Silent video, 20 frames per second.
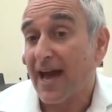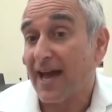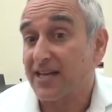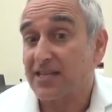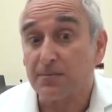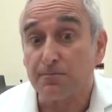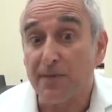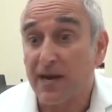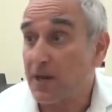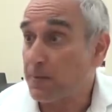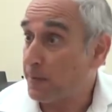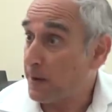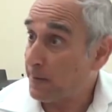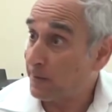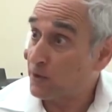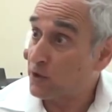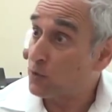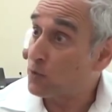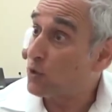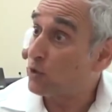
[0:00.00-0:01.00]
As many
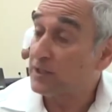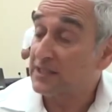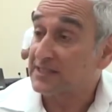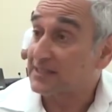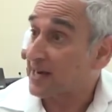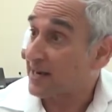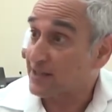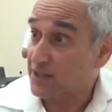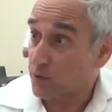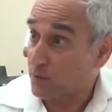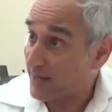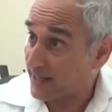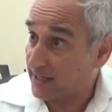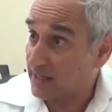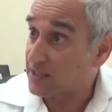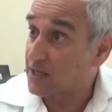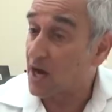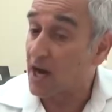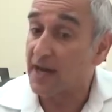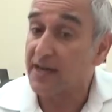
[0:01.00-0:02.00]
people in the world are starting to
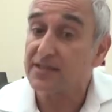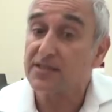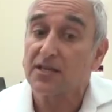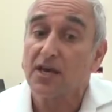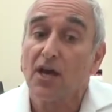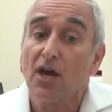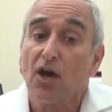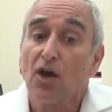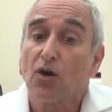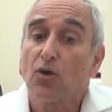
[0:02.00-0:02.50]
recognise,